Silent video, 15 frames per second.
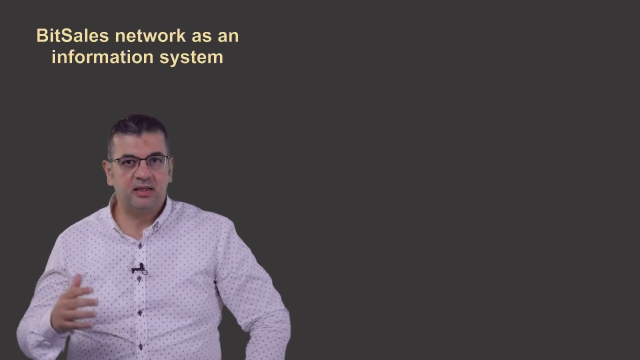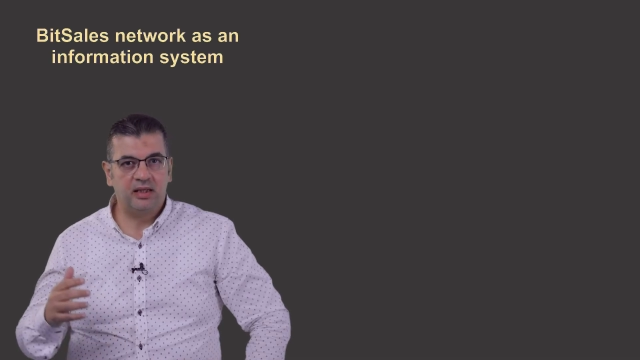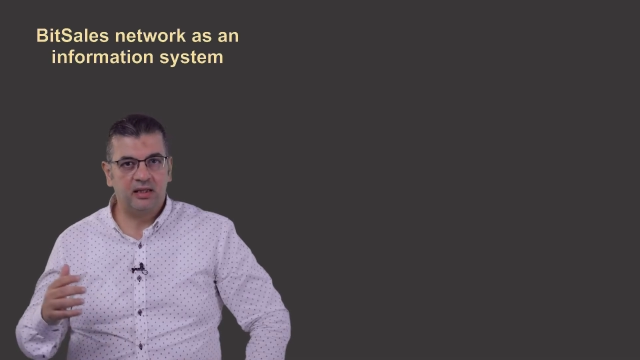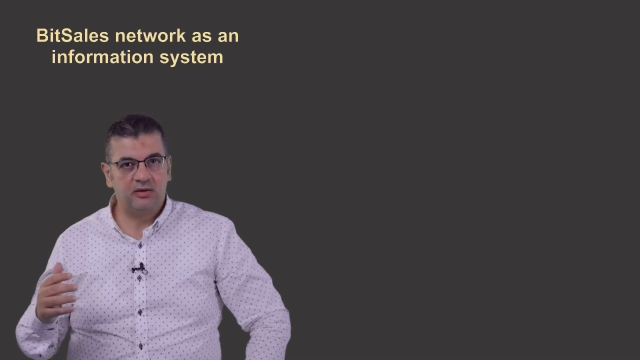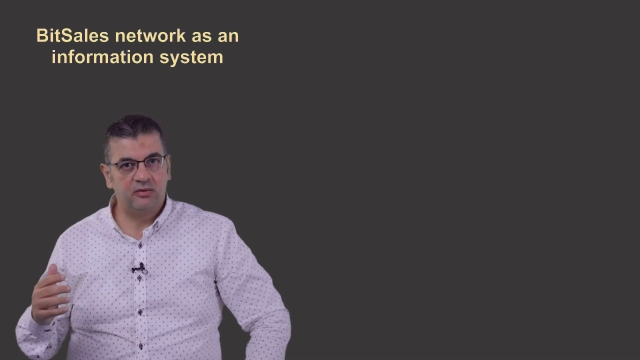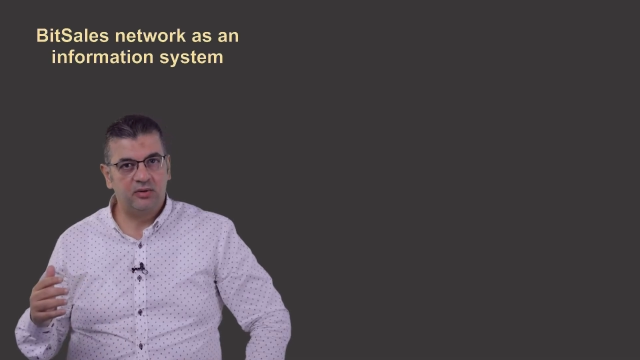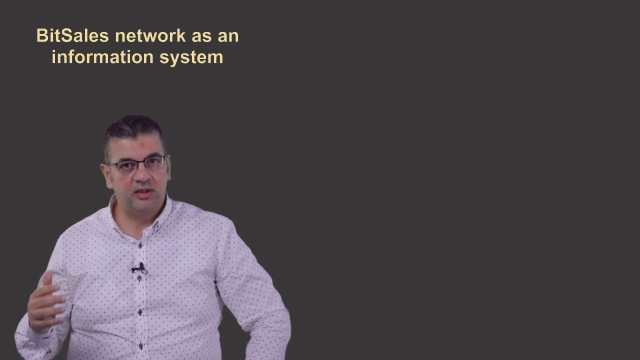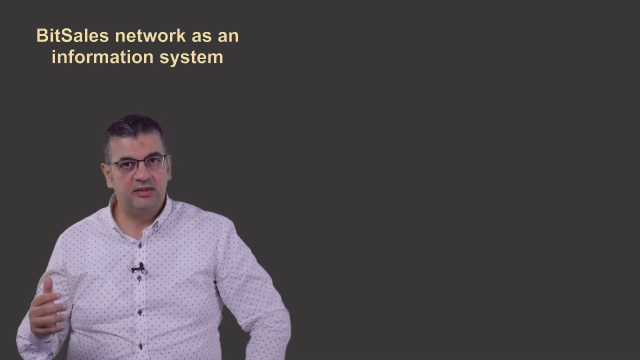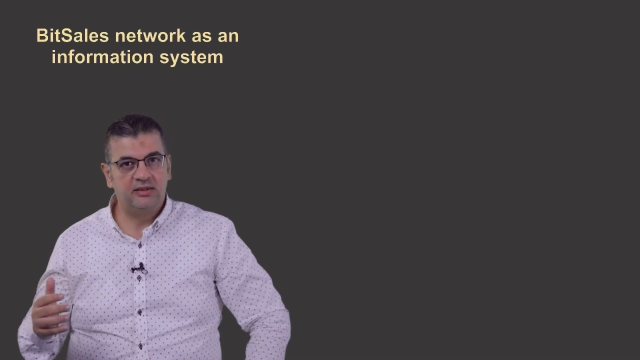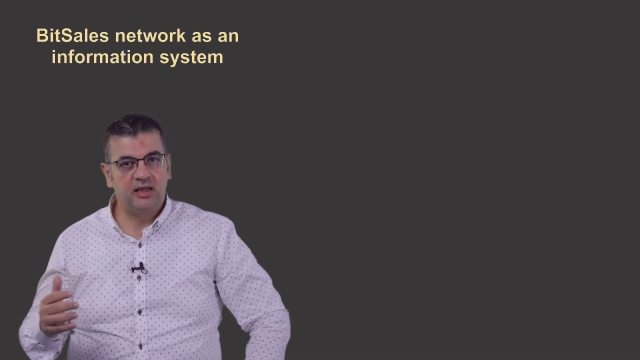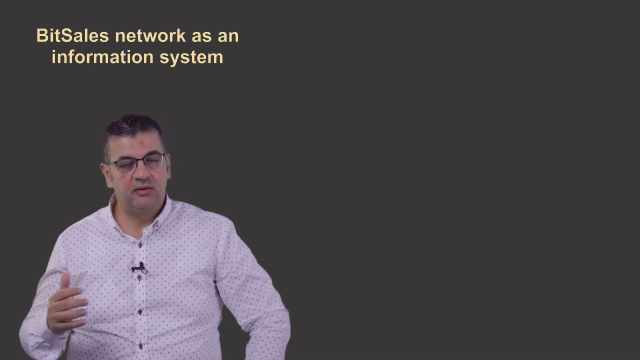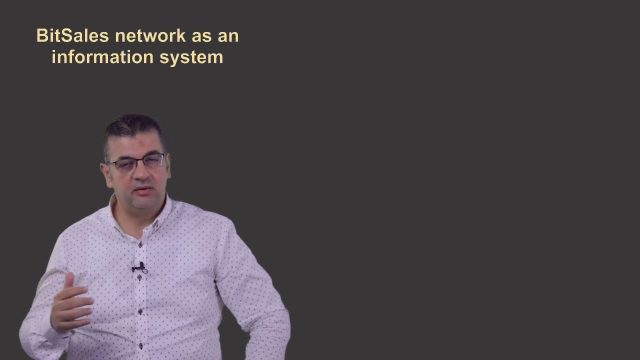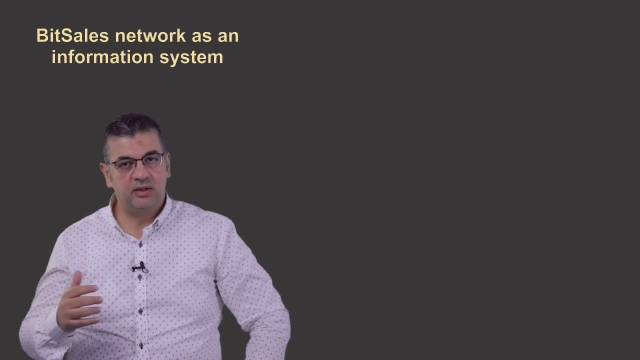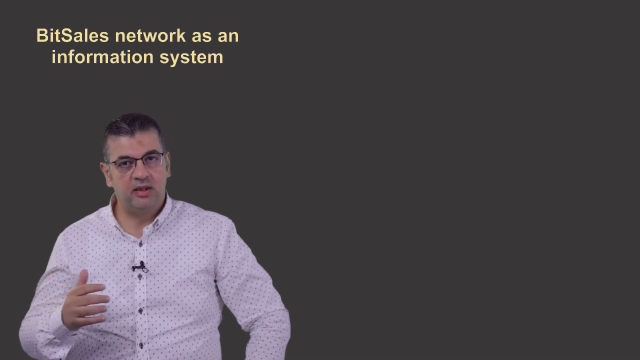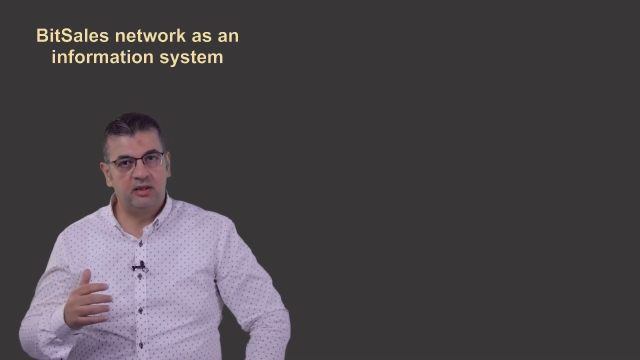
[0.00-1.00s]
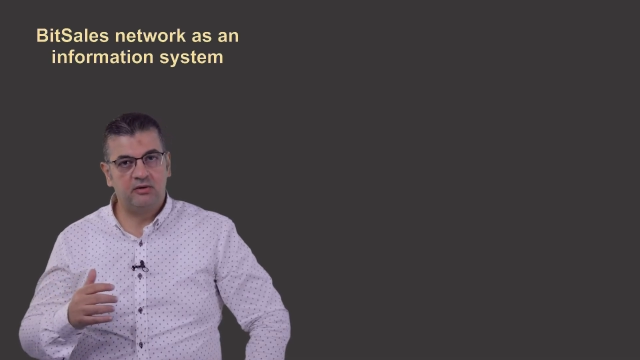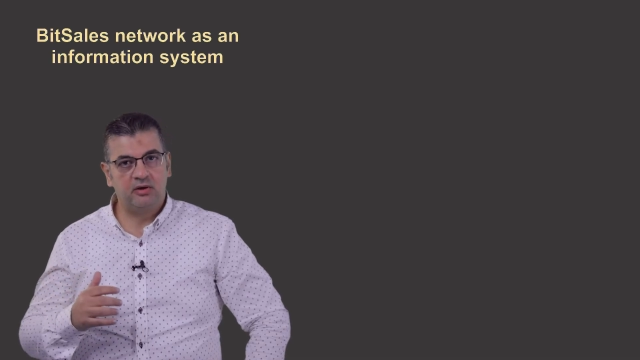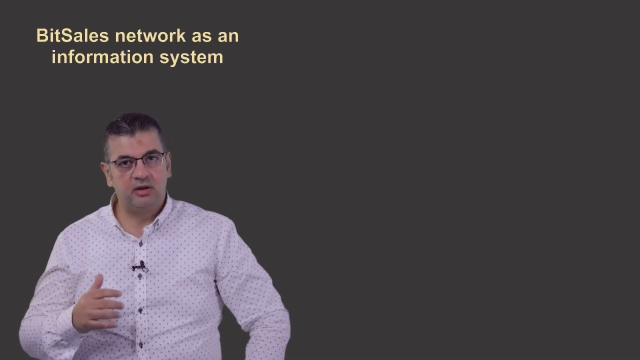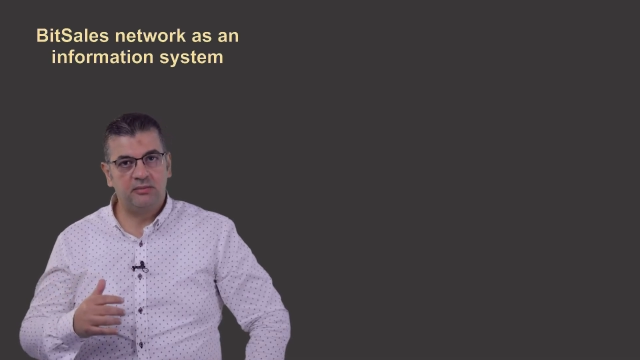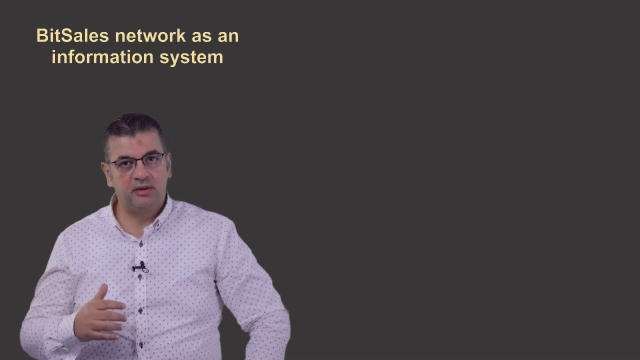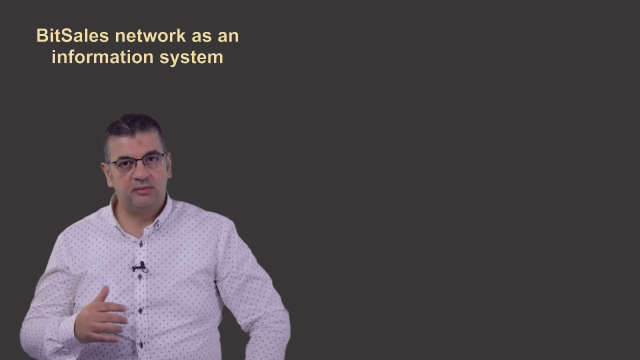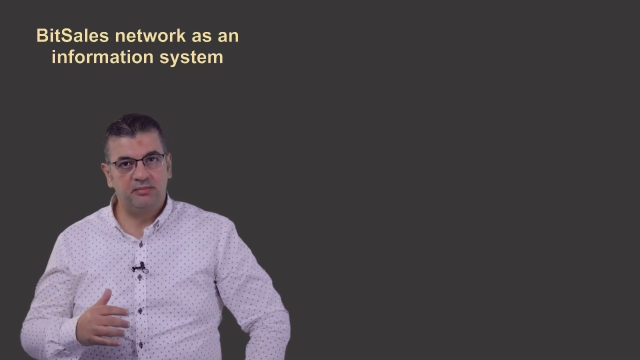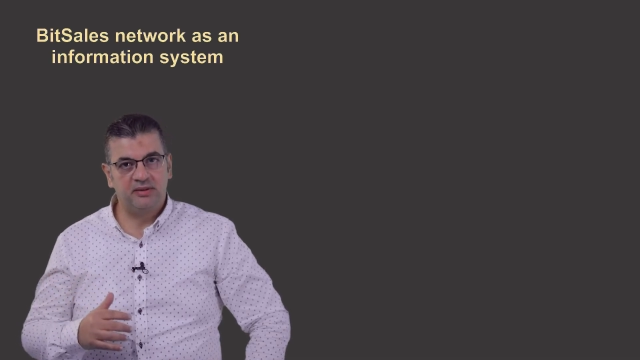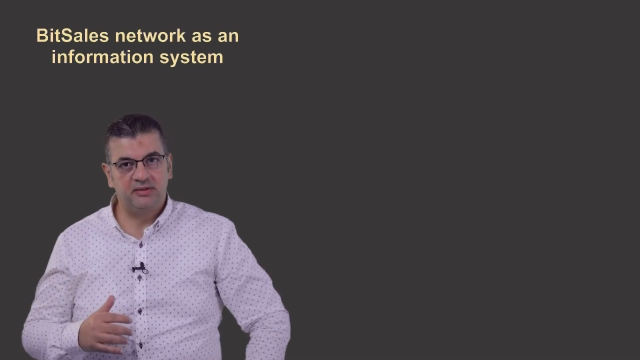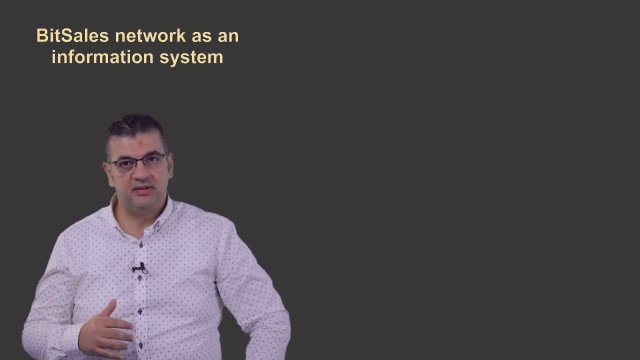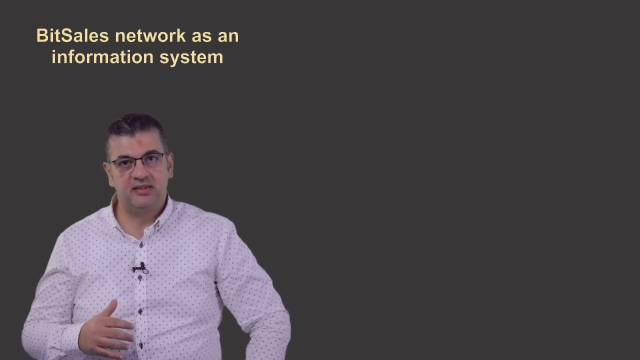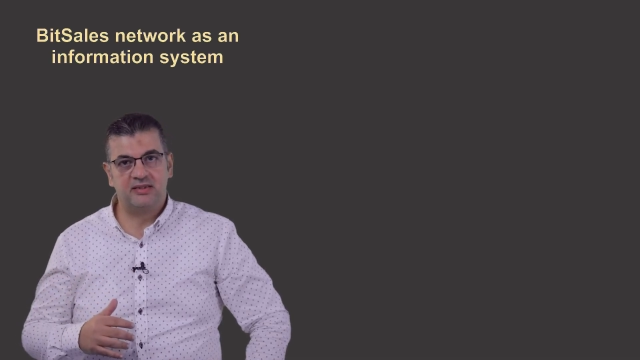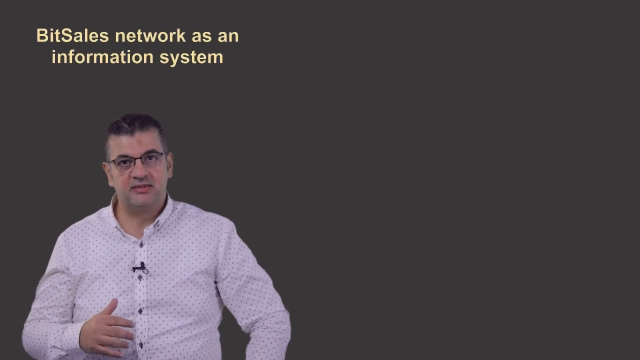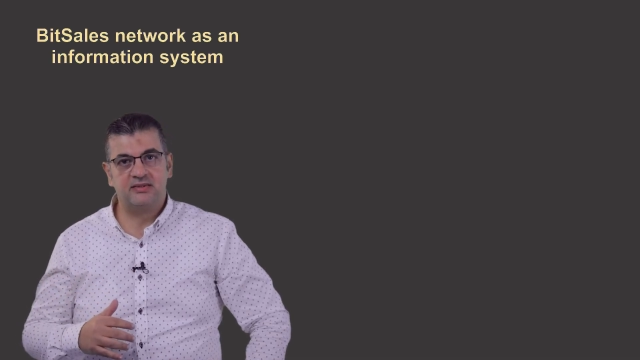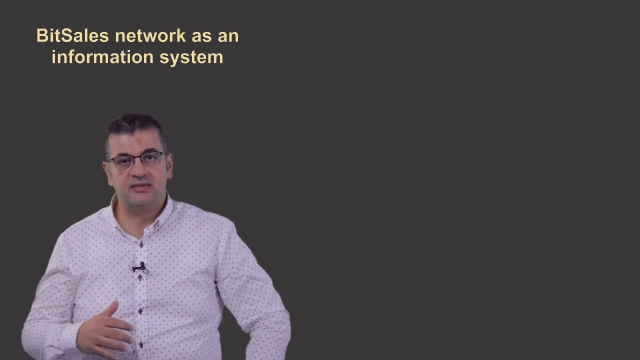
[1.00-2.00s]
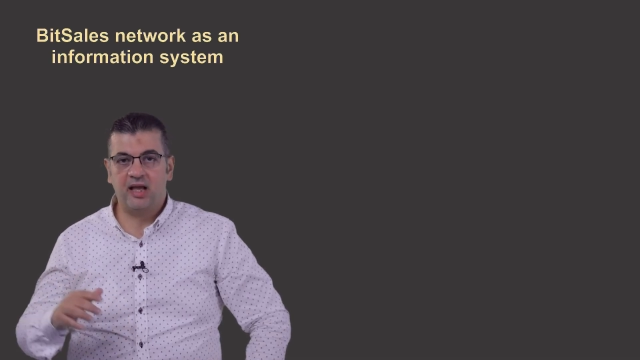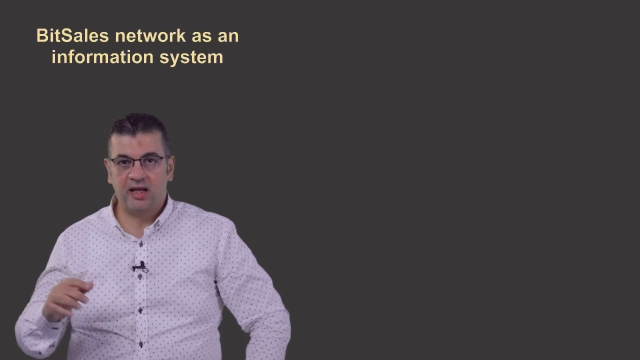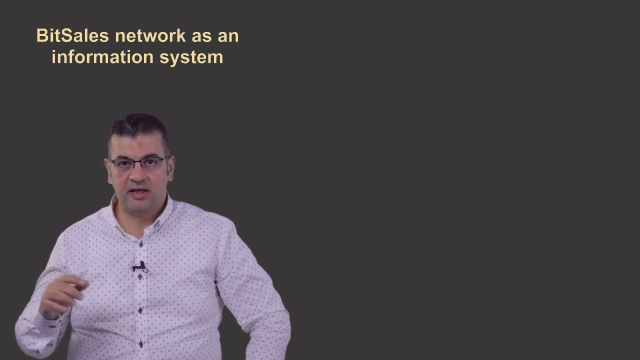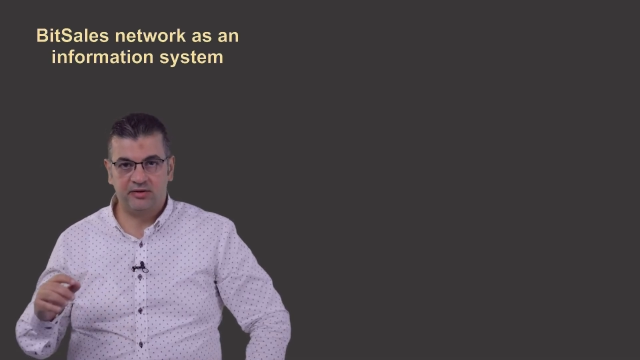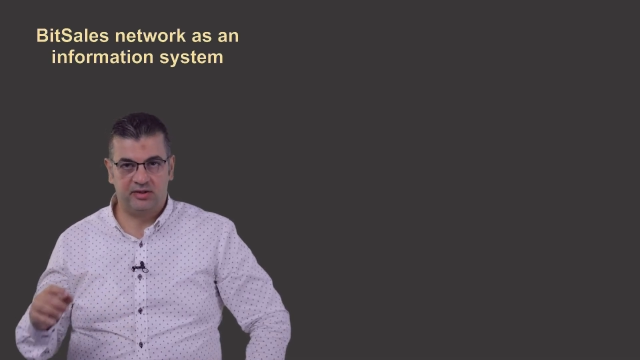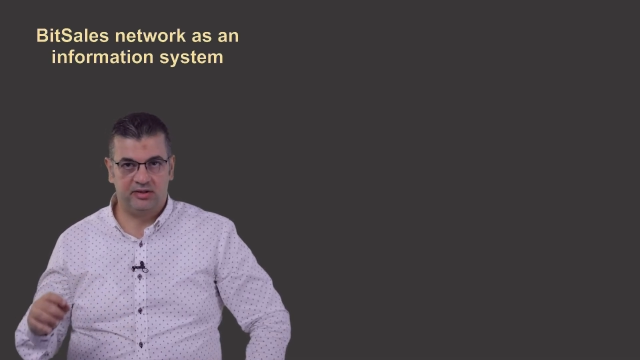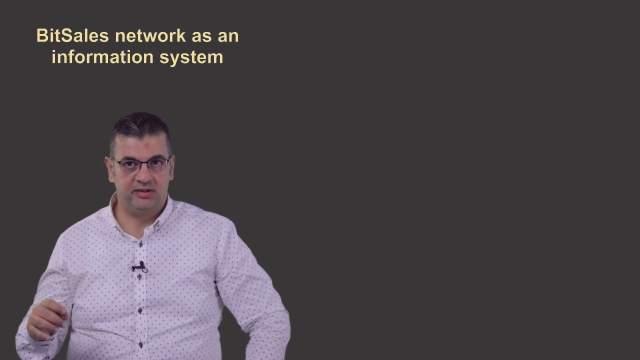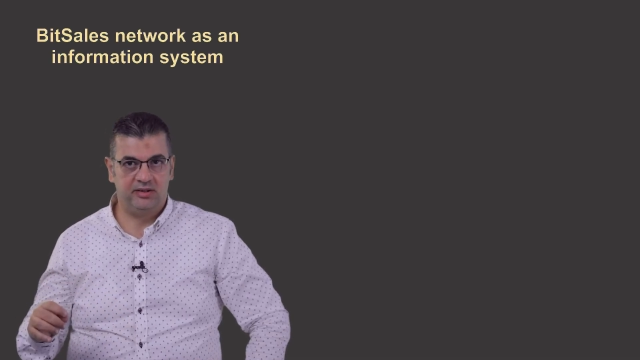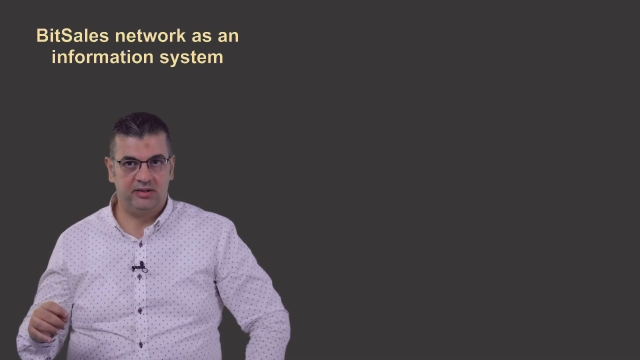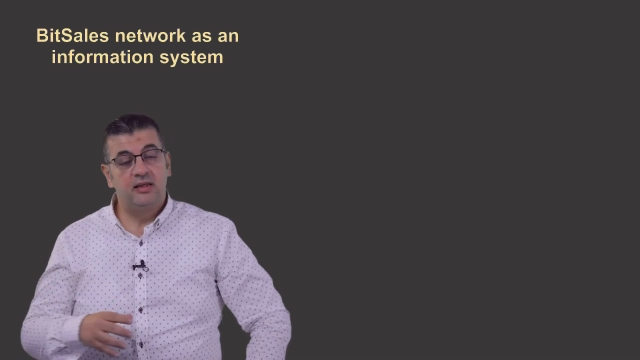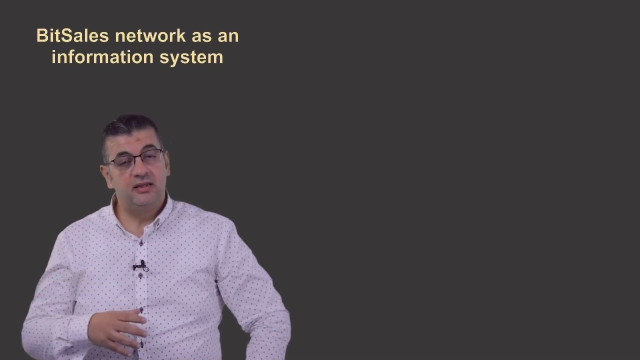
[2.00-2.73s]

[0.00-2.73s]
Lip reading: calculate our economic metrics accurately?